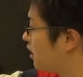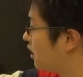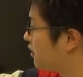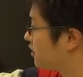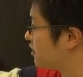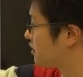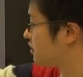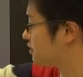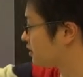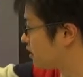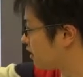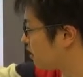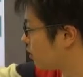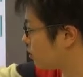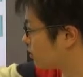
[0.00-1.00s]
this is
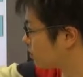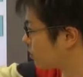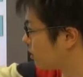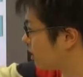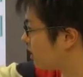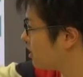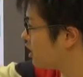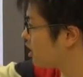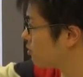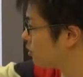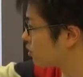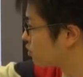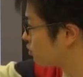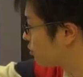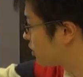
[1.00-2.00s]
also the
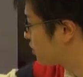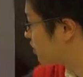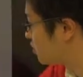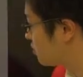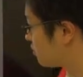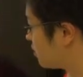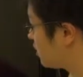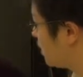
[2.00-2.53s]
motion equations.